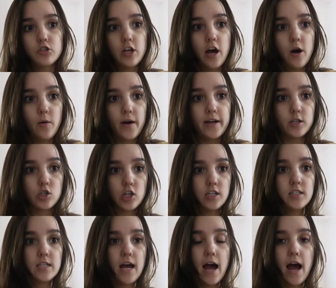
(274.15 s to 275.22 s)
So it
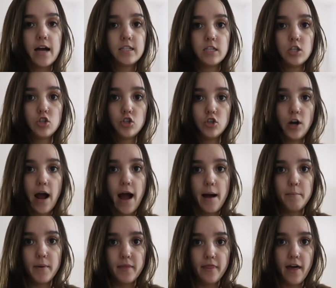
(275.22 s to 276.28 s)
just has a
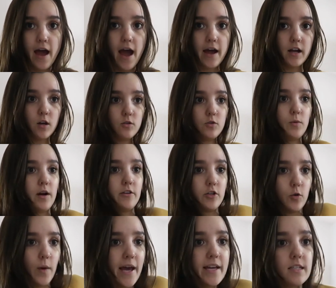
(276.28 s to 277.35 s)
strap that goes around
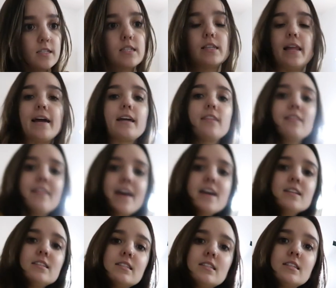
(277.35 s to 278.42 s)
your waist like
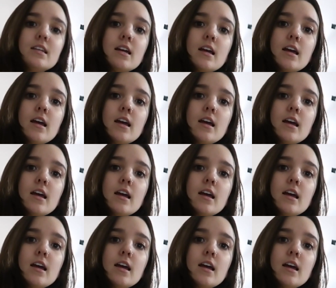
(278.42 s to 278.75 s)
this.